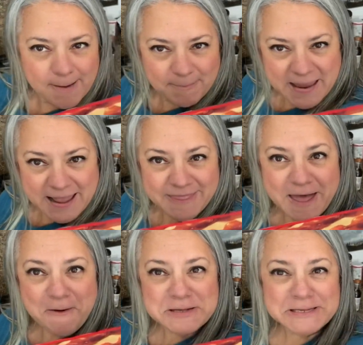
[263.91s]
bacon
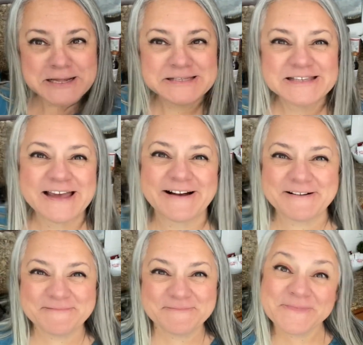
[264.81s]
that was on
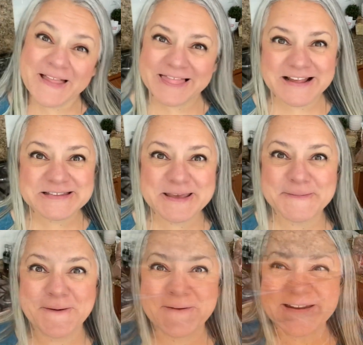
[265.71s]
sale. Let's keep
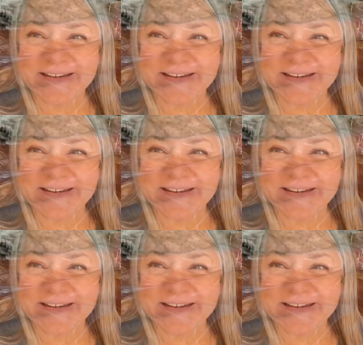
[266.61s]
going.